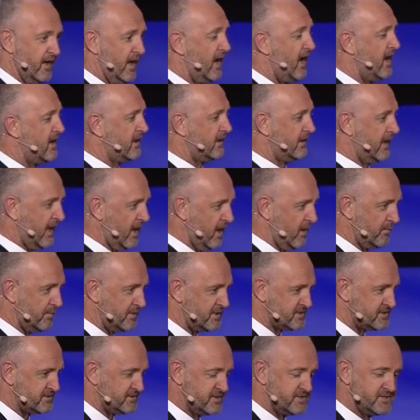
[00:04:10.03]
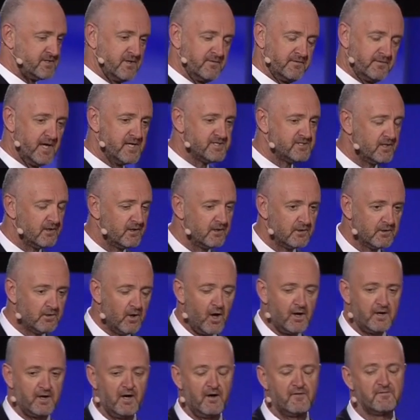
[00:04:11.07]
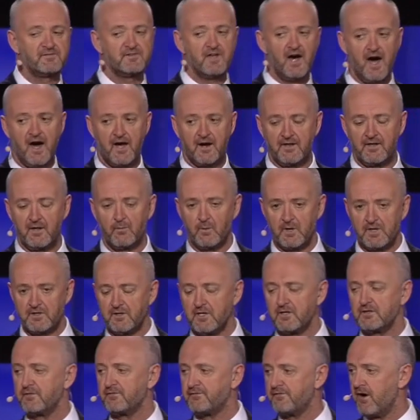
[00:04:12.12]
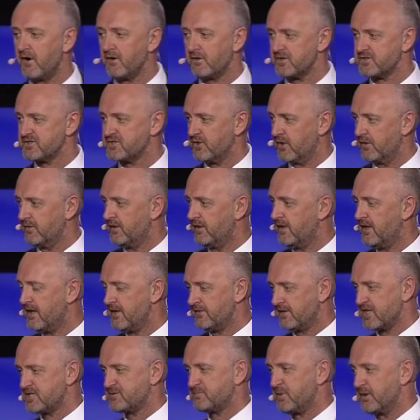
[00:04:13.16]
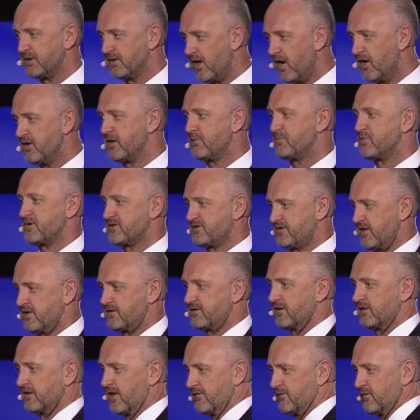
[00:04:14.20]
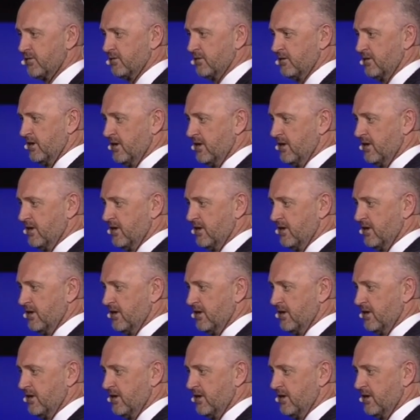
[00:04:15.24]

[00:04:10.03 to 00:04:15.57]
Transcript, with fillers: And in our business, there's a lot of data that we need to focus on that's below the protected level.